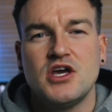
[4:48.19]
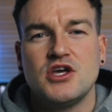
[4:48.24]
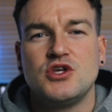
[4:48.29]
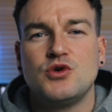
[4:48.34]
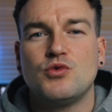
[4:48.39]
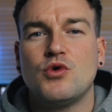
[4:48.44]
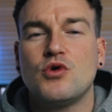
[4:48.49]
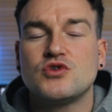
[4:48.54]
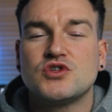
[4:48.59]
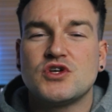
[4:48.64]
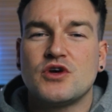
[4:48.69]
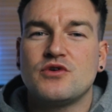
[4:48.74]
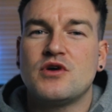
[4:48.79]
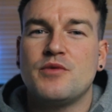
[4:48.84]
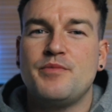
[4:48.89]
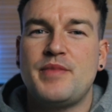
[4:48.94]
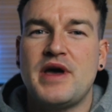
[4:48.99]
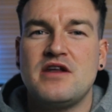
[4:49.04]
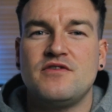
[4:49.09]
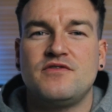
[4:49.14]
You also
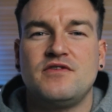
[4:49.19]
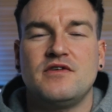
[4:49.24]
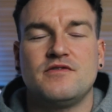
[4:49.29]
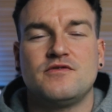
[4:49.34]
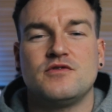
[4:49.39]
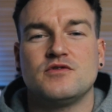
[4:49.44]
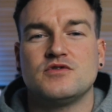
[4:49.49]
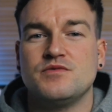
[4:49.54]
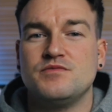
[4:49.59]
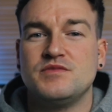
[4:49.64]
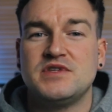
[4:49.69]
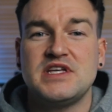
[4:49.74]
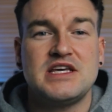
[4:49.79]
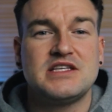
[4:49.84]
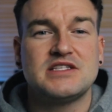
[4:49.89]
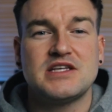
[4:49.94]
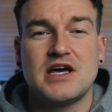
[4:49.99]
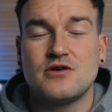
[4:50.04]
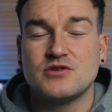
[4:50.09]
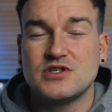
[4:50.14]
can benefit from some
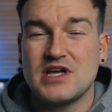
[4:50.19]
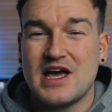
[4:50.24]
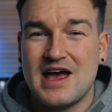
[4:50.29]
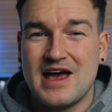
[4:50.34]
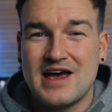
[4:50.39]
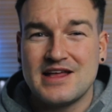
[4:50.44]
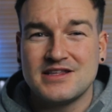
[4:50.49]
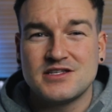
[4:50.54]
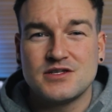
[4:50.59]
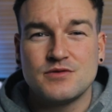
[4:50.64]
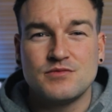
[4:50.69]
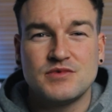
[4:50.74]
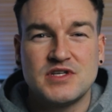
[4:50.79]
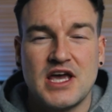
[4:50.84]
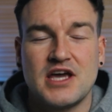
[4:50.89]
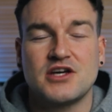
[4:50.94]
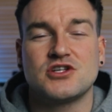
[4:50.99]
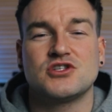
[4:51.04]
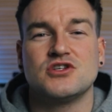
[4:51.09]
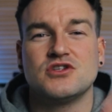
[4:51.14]
details and some
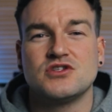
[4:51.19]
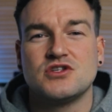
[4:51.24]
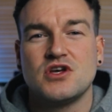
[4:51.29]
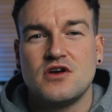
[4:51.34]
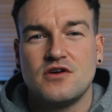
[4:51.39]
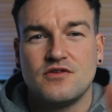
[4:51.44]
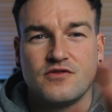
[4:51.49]
textures